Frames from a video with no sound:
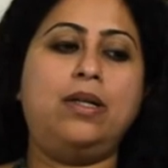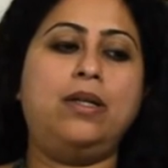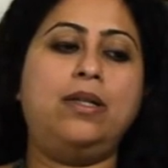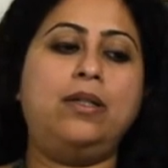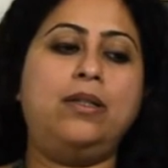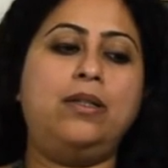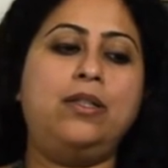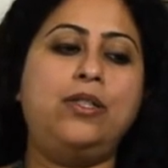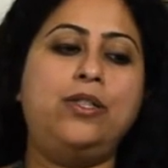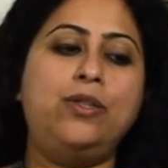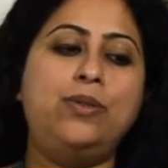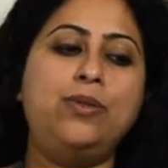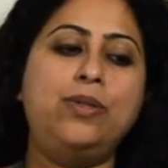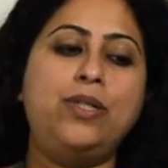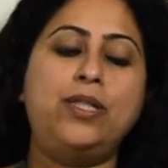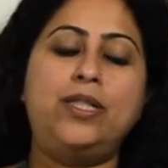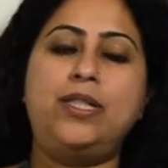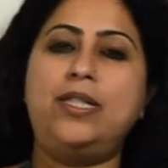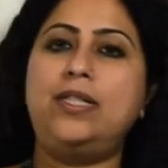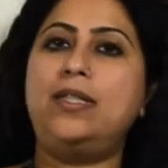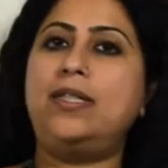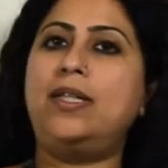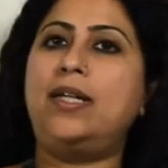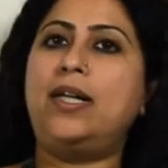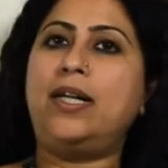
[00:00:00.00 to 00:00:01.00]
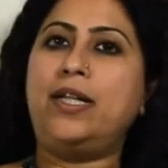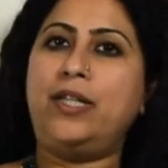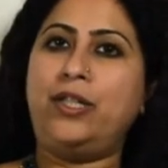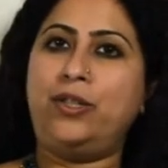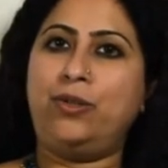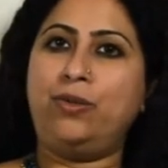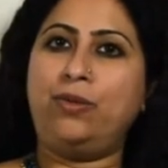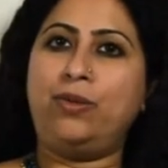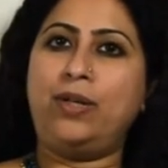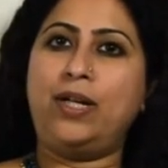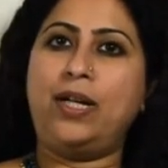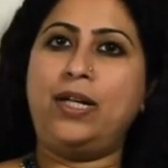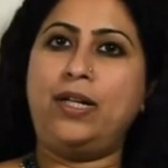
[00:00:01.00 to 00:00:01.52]
Uh, the two cities that I
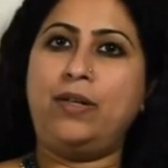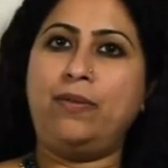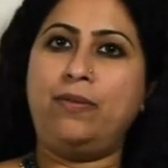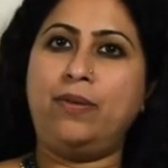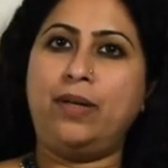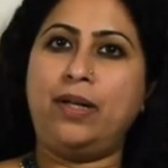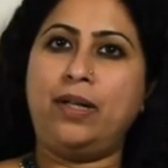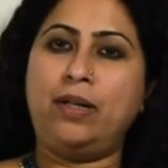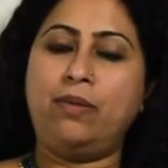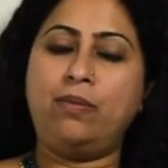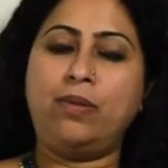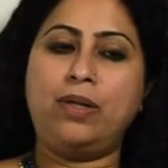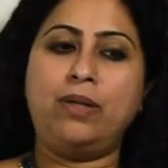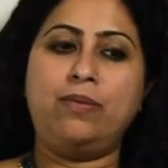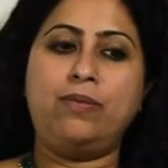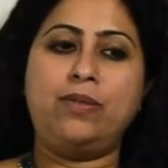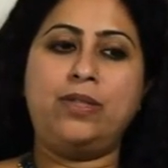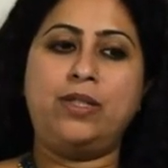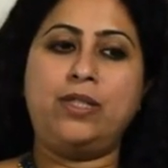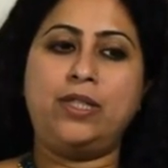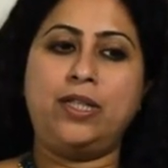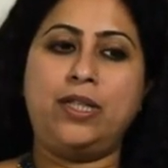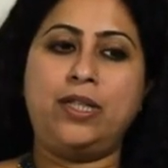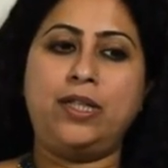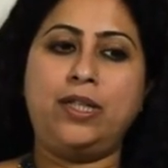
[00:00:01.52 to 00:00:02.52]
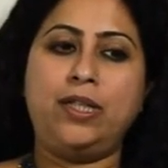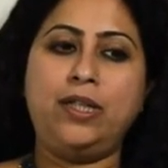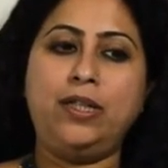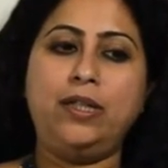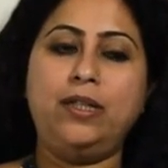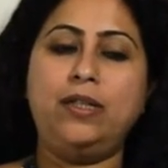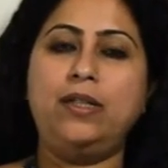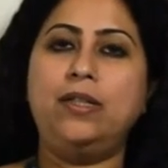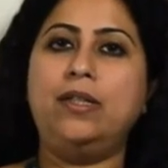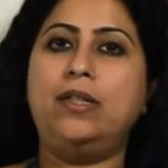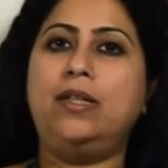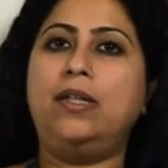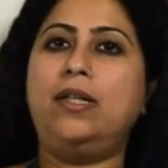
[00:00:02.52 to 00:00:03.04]
knew really well, one was
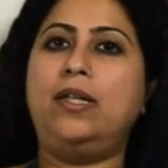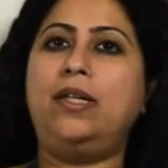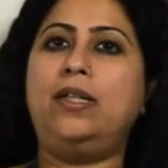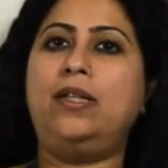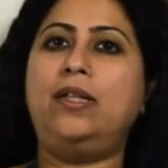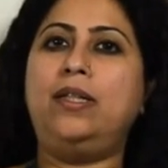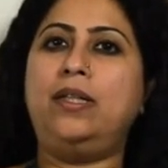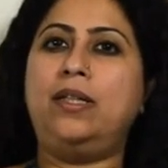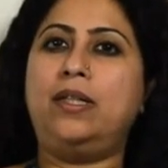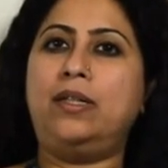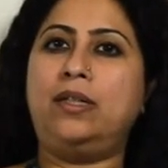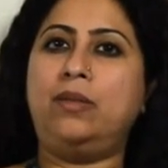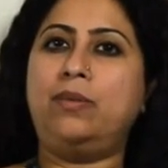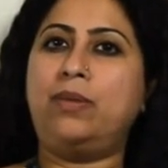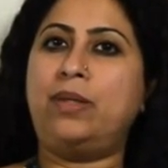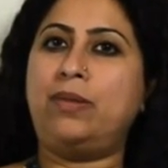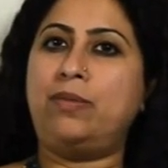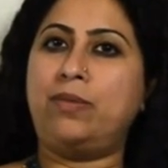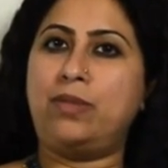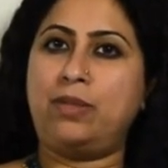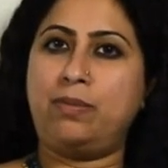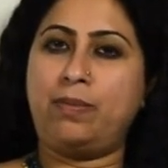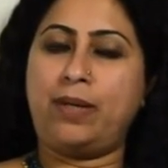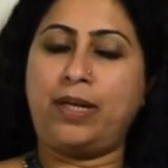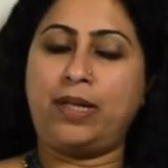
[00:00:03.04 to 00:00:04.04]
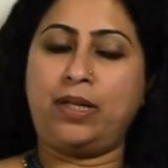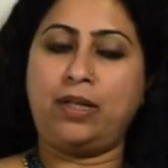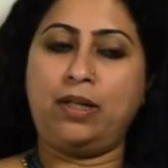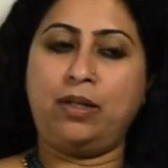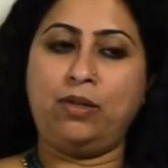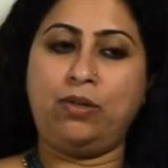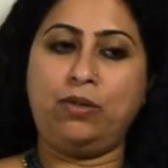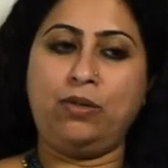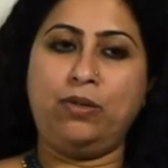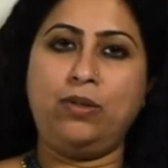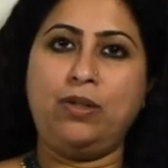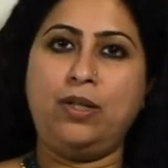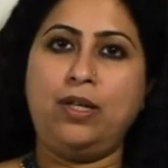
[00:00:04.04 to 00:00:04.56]
Chennai and the other one was
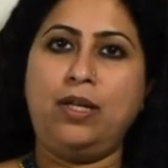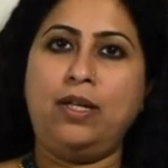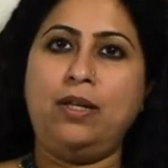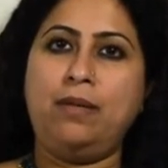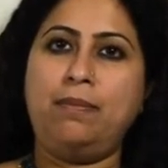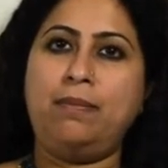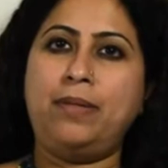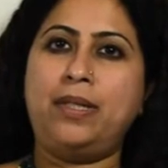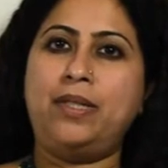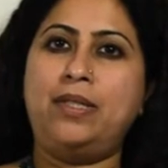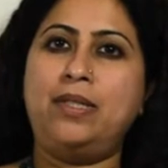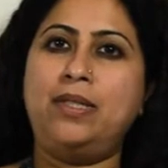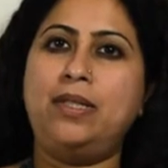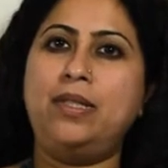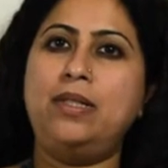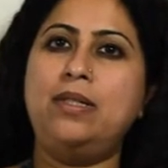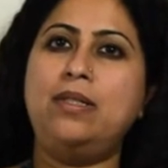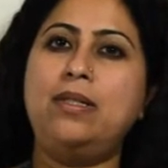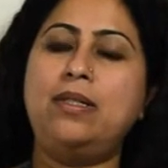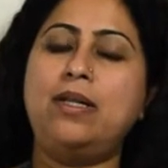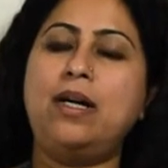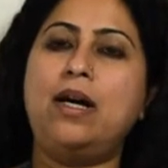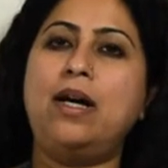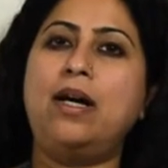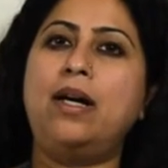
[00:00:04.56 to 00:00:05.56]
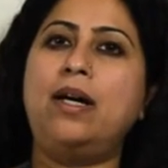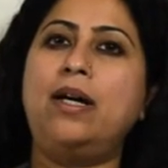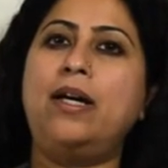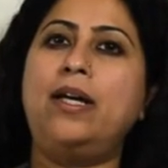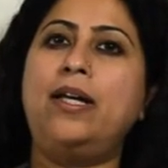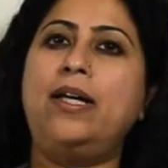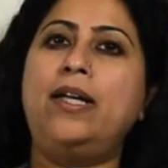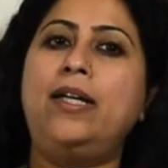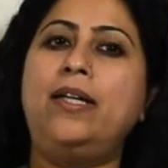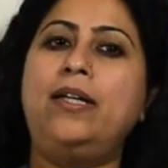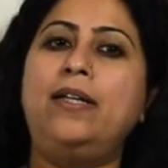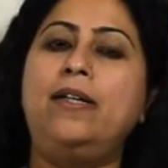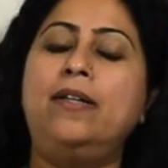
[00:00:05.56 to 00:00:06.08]
Bangalore. But since
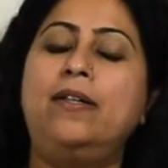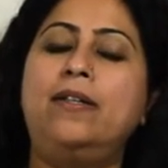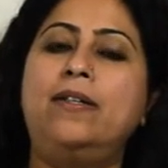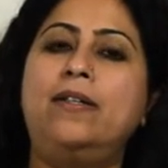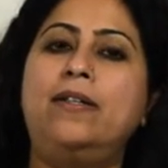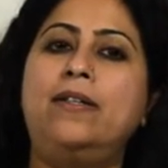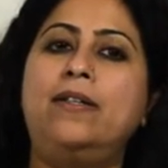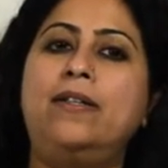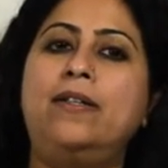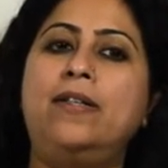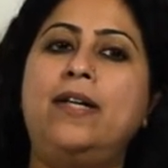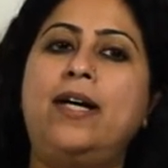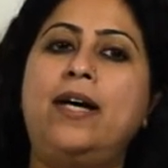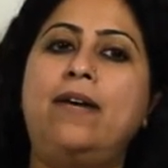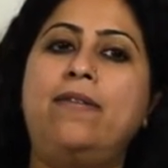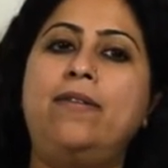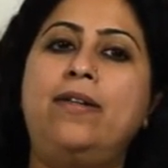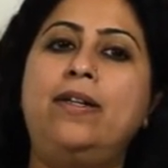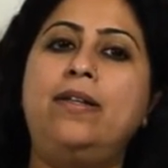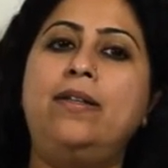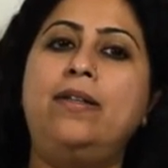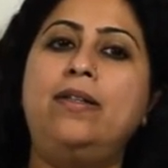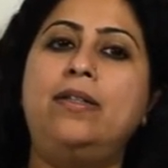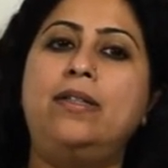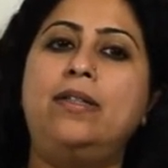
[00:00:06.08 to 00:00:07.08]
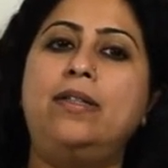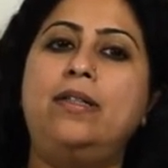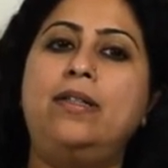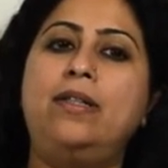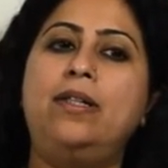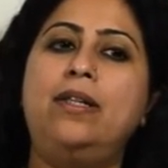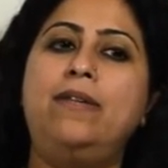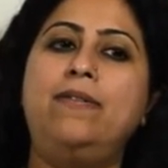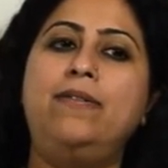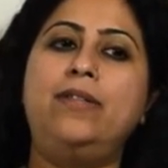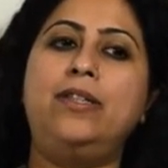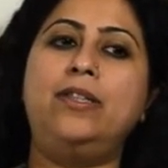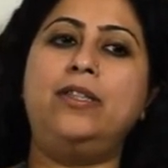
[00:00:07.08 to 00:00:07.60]
I uh, haven't
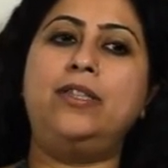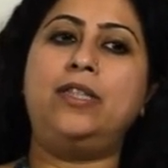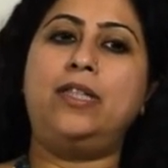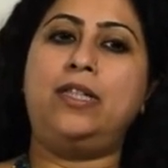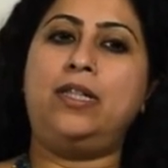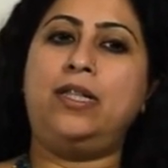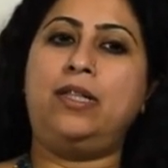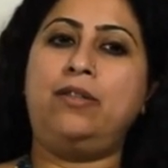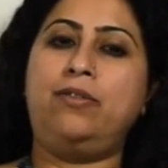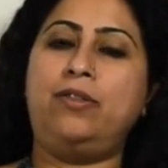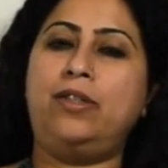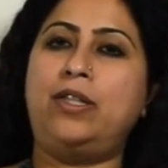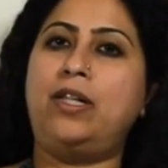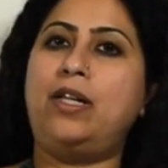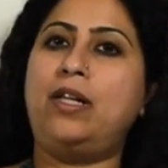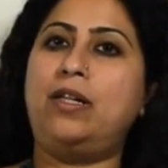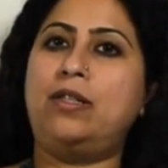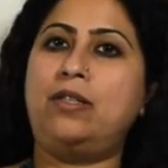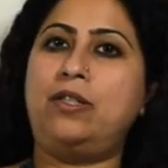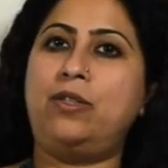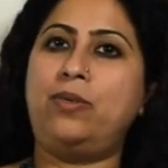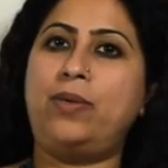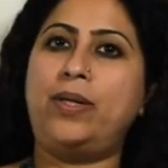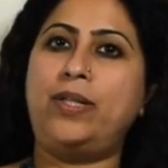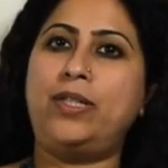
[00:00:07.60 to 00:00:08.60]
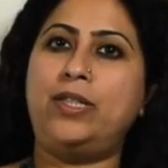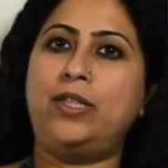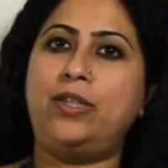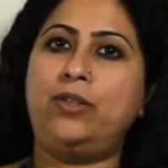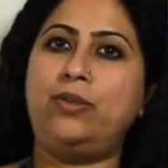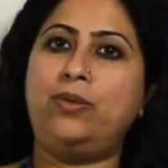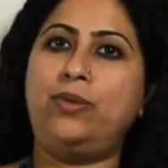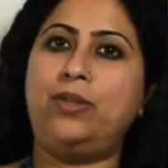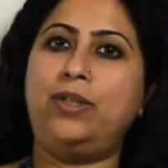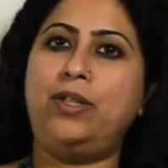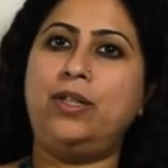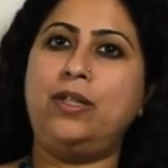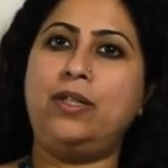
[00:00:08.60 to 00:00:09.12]
lived in Chennai for the last
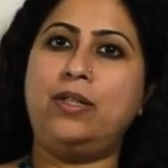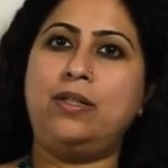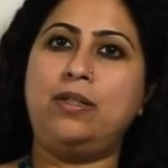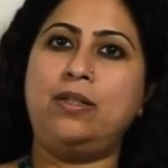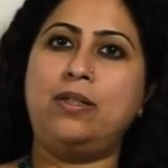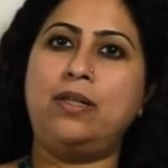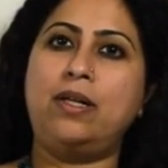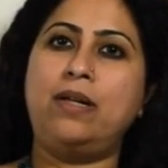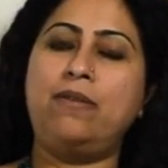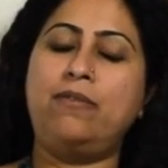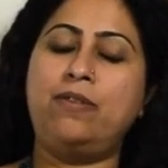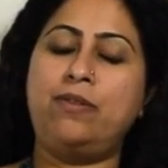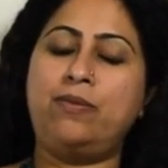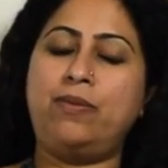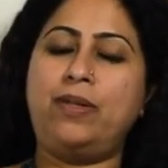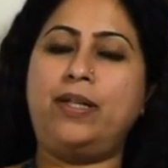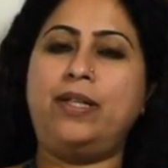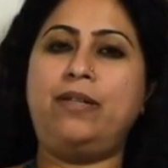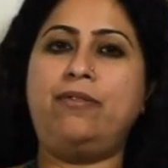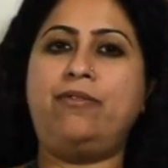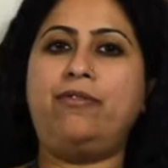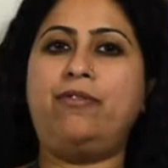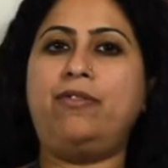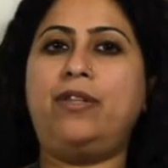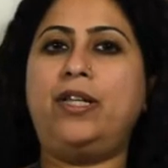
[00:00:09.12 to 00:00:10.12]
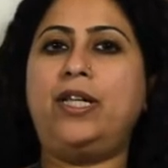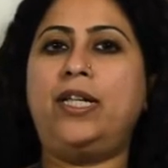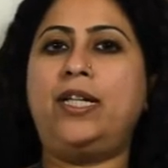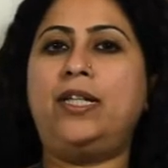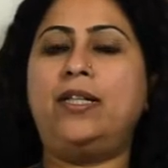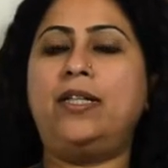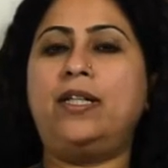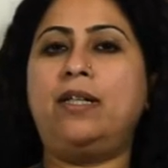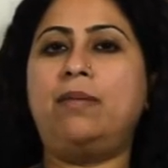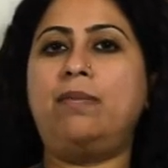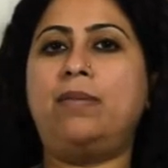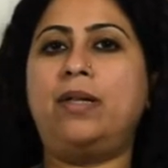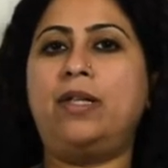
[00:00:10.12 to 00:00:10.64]
22 years, I was very
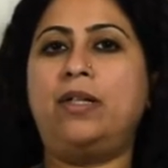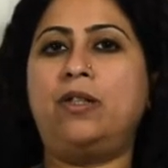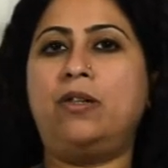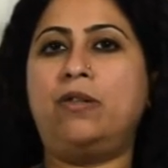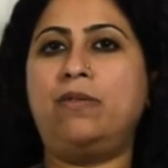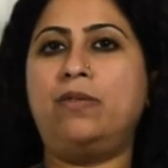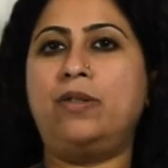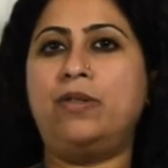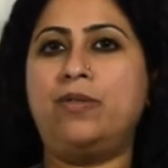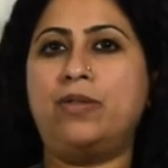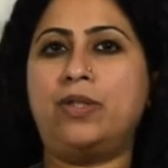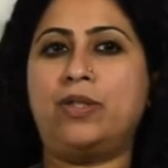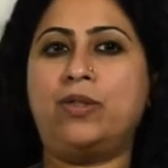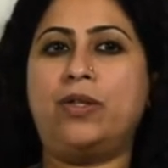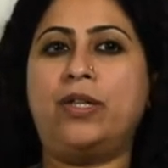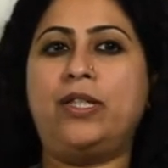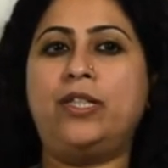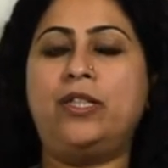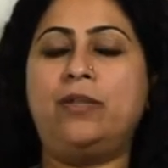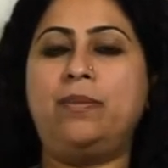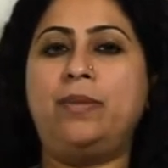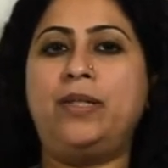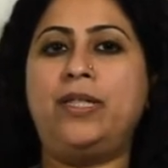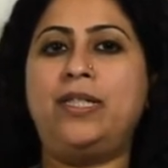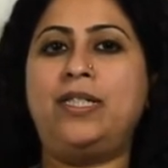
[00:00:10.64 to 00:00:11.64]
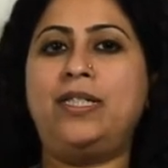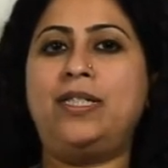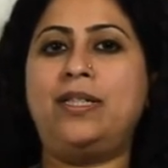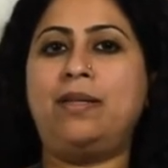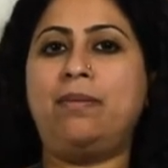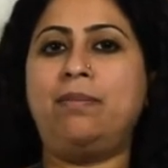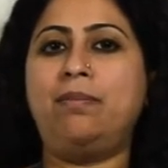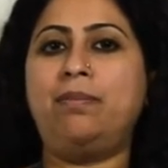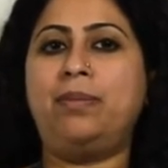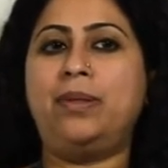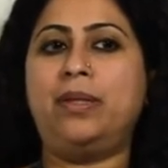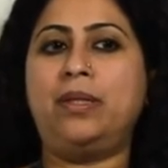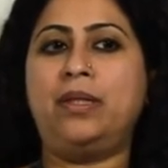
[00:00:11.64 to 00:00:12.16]
afraid that my novel was going to be
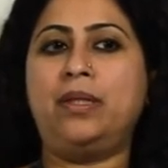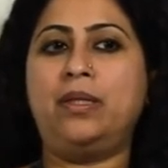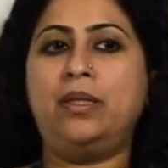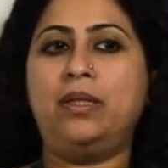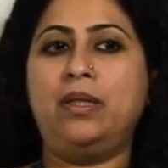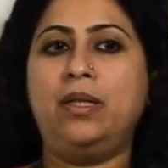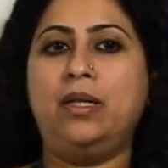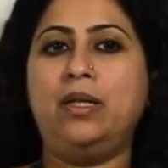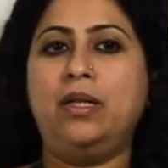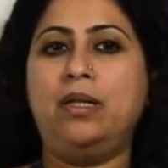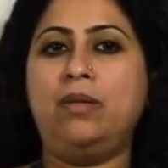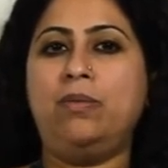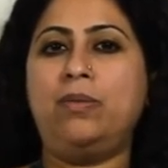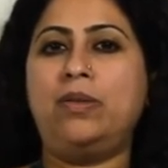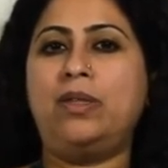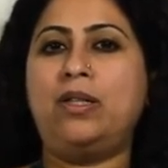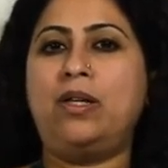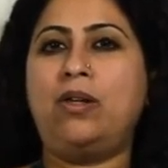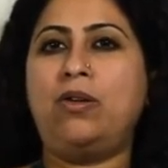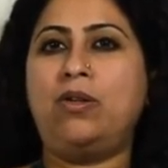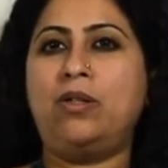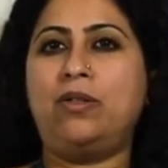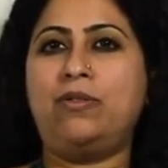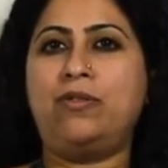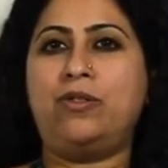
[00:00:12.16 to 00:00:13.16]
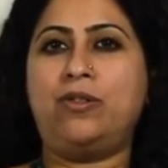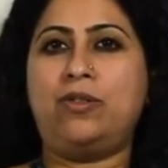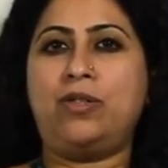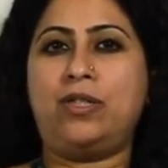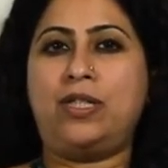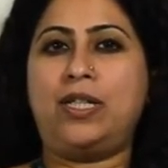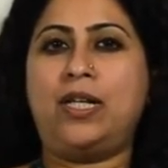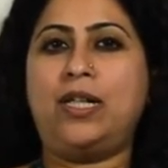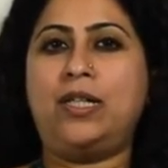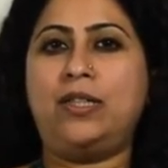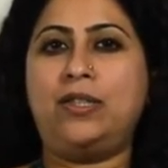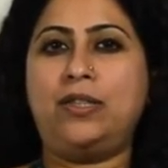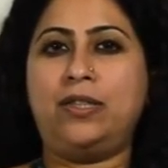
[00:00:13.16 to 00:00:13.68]
tempered with a lot of
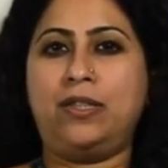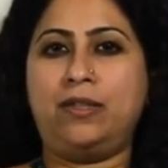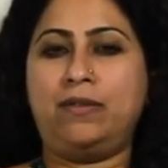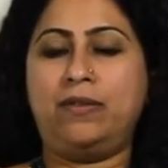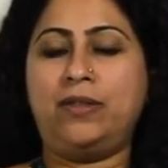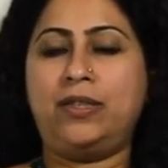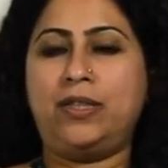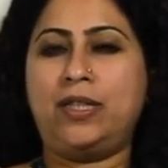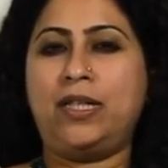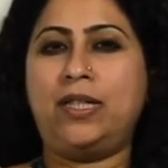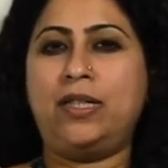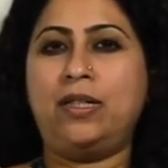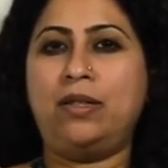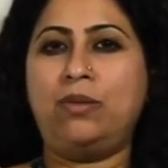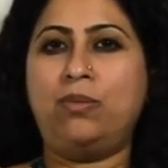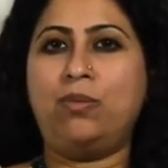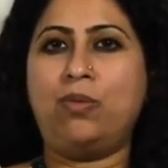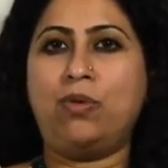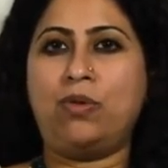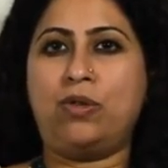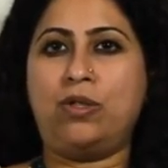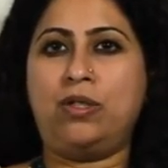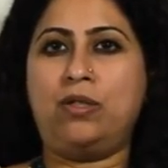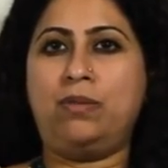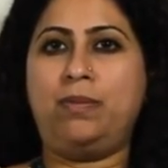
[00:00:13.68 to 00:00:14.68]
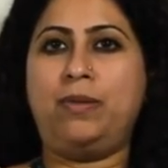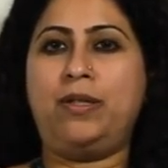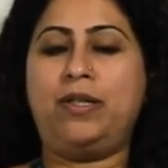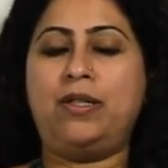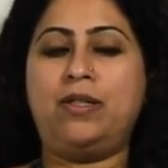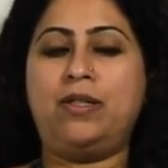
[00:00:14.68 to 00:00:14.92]
nostalgia, which I didn't want